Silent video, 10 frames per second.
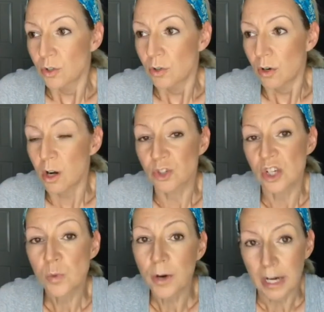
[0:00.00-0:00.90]
oh, she's
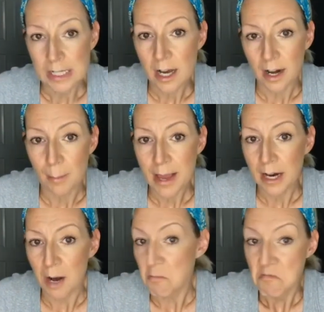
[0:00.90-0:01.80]
wearing a ton of
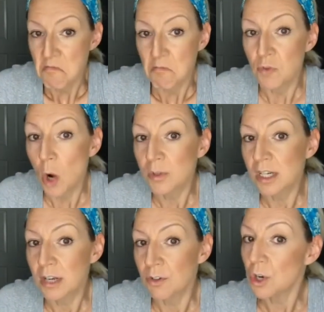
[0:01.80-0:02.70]
makeup. No one's gonna
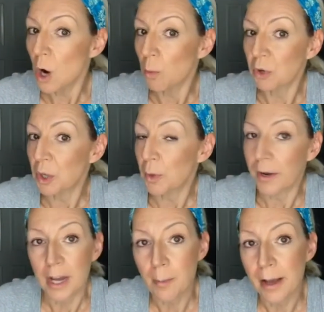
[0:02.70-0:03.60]
even know I'm really wearing
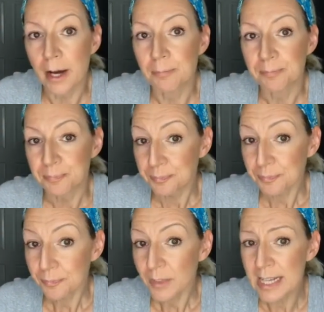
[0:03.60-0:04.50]
any makeup.
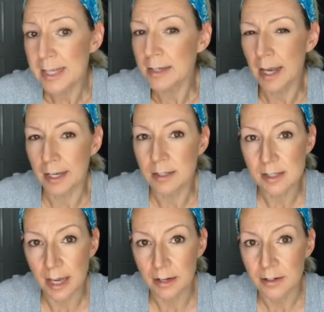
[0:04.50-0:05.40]
It's like second
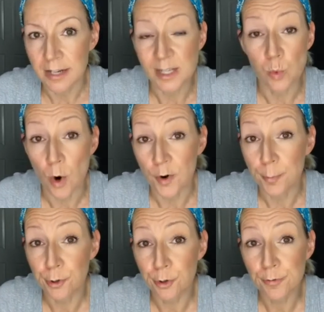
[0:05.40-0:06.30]
skin. It's
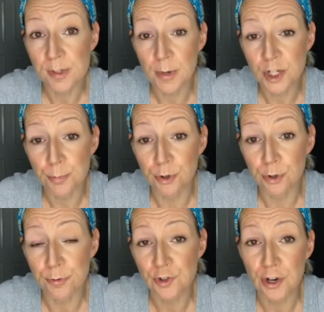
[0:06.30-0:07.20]
waterproof, smudge
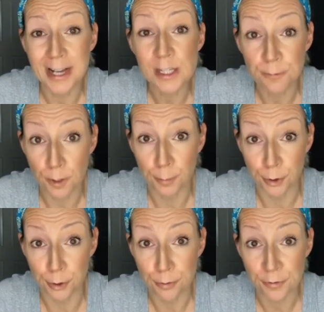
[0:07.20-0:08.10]
proof, transfer
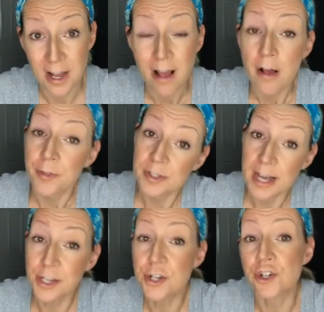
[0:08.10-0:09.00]
proof. The
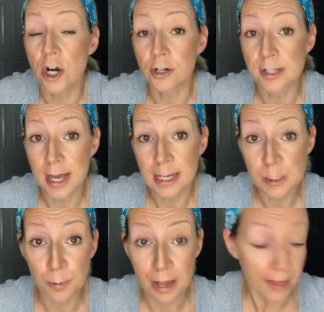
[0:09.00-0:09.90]
10 years younger setting
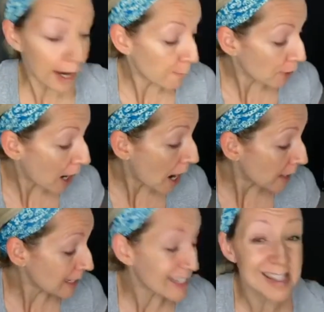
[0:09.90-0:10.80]
spray that I put on
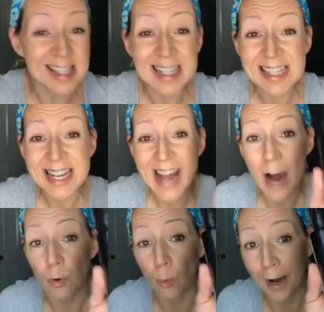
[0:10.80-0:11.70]
is
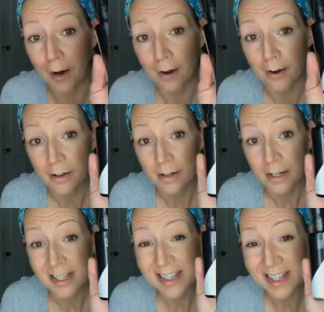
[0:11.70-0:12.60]
16-hour wear.
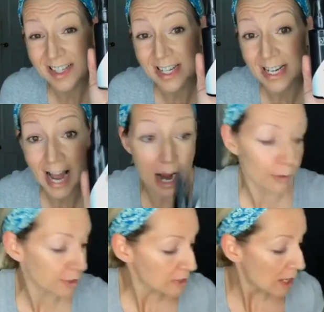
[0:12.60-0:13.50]
16
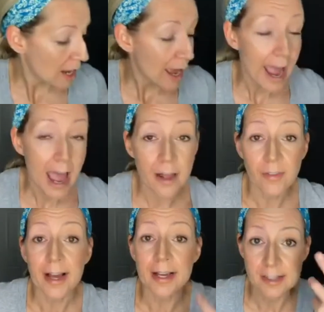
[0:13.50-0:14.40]
hours. And
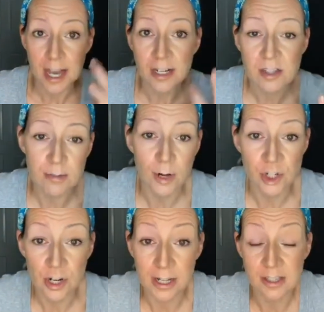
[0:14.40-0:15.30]
like I said, smudge,
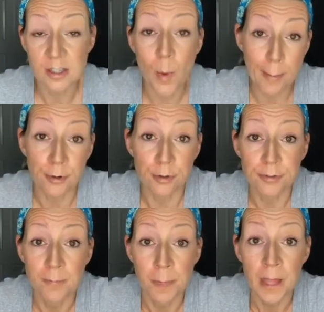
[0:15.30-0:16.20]
it's sweat proof.
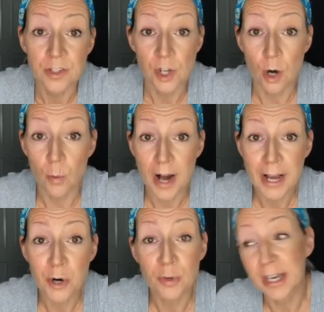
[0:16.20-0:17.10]
So when I
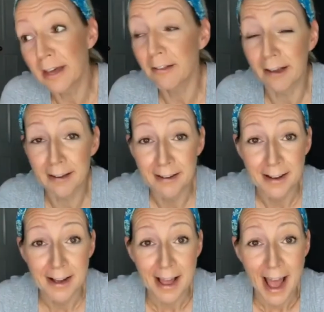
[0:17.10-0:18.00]
go kill it
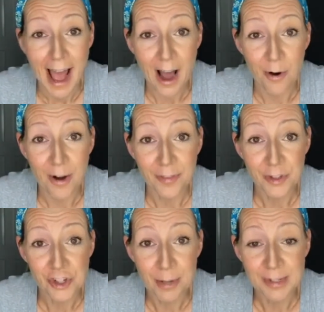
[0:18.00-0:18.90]
out at the
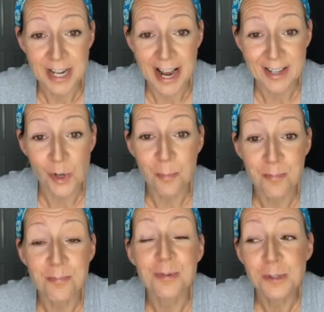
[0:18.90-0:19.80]
gym tonight, so
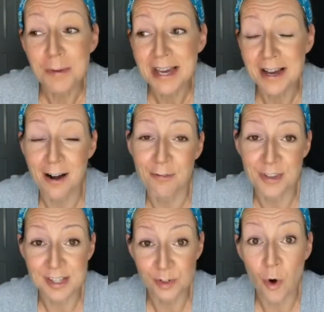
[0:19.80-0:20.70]
speaking of this
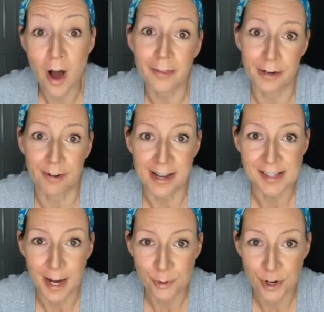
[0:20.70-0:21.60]
gauntlet race that
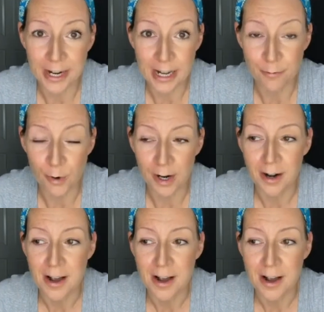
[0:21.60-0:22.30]
I'm training for,